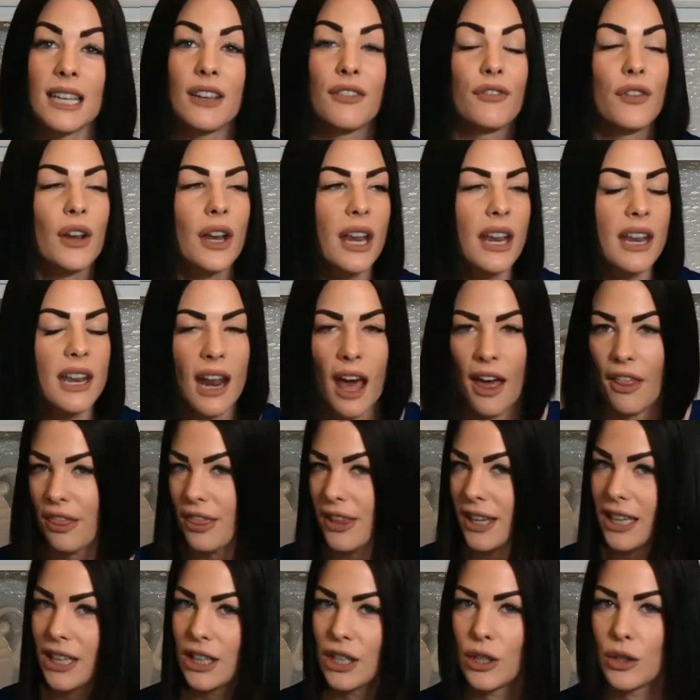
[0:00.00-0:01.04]
if
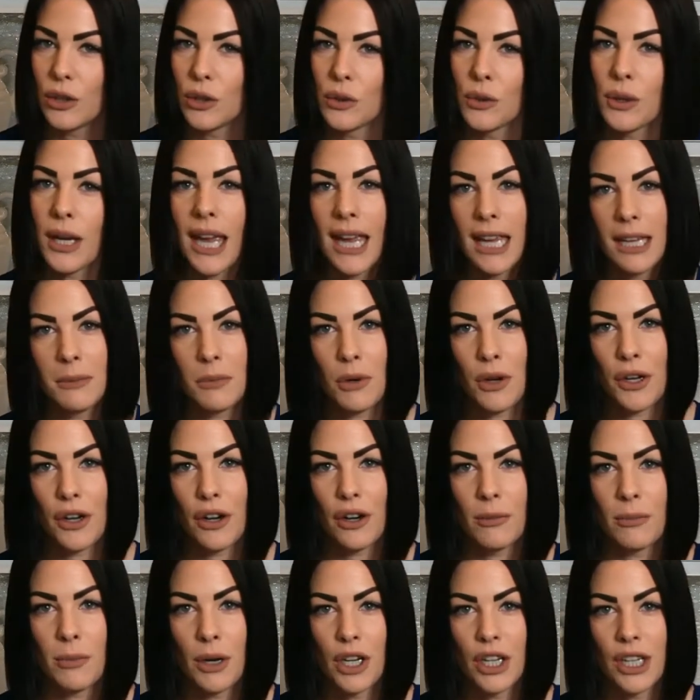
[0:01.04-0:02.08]
nothing new came on
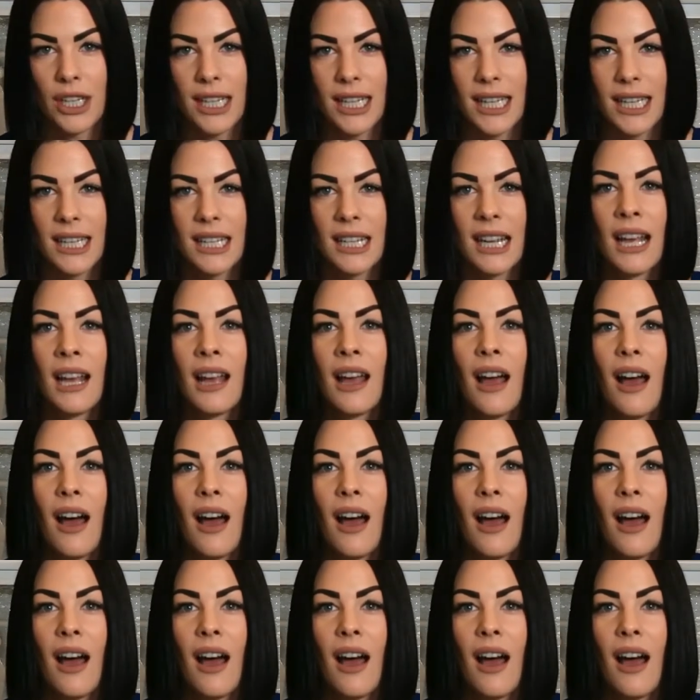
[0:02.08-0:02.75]
our market,